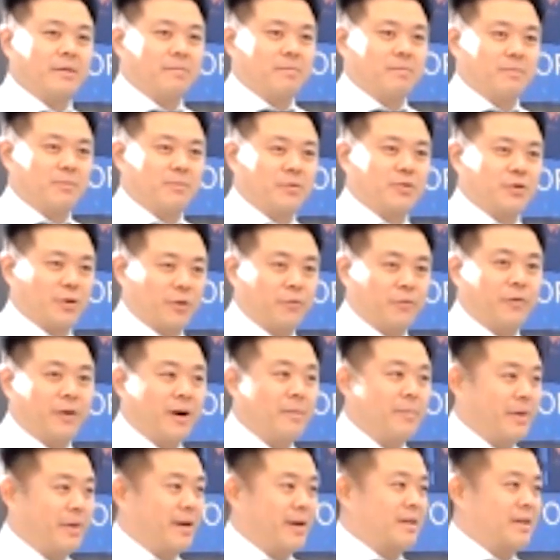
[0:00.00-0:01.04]
So
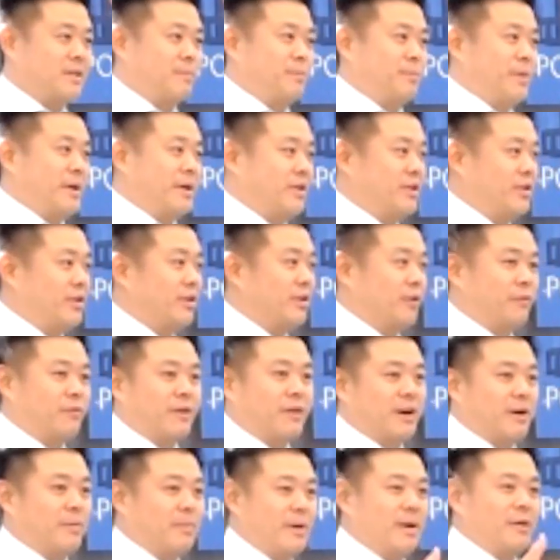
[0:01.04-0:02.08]
farming is a big deal.
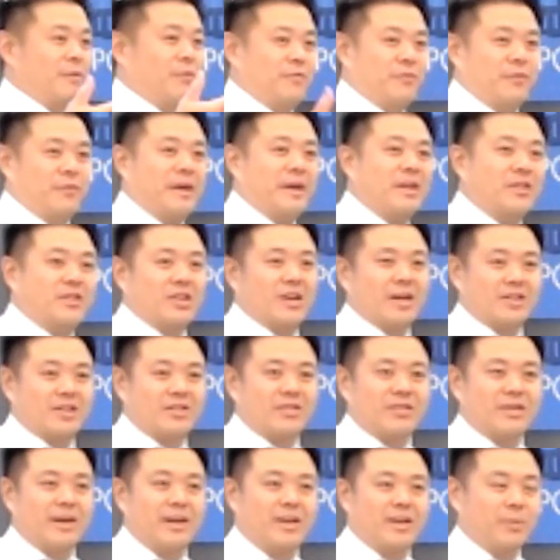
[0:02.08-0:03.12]
Farming feeds
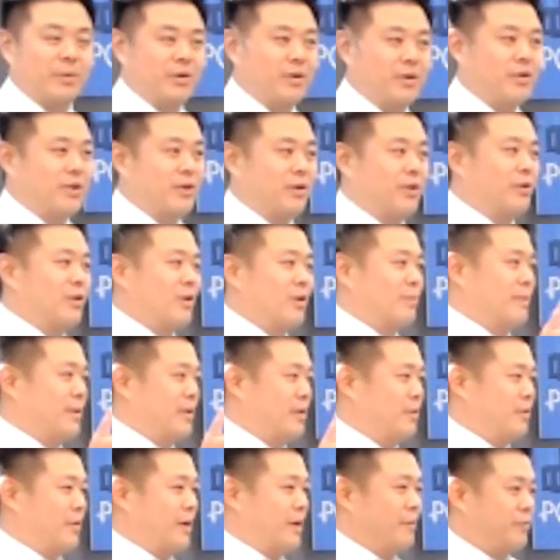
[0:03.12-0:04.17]
us, right? When you go home
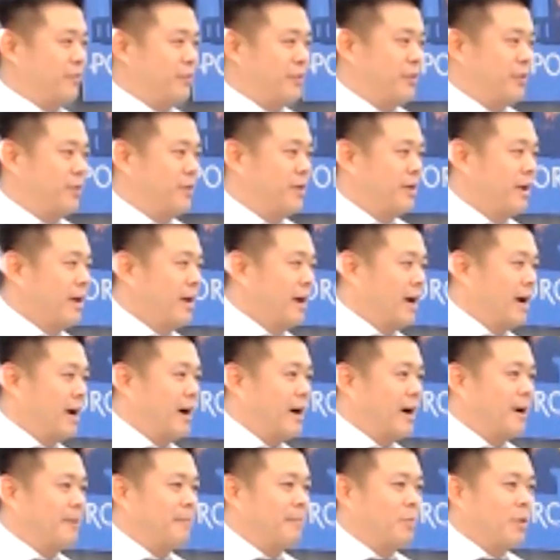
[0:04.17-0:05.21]
and you have food,
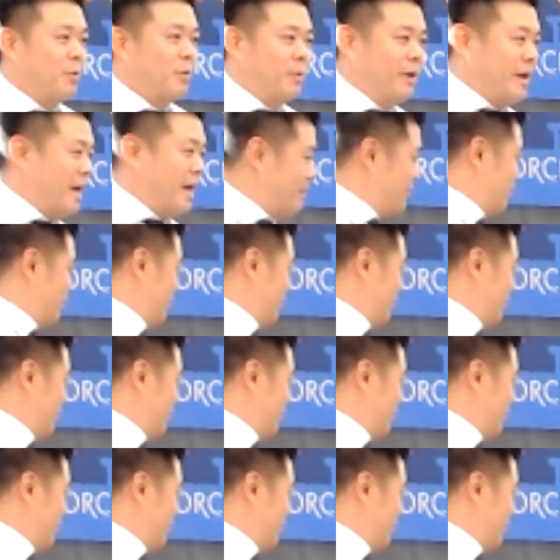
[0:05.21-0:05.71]
we have a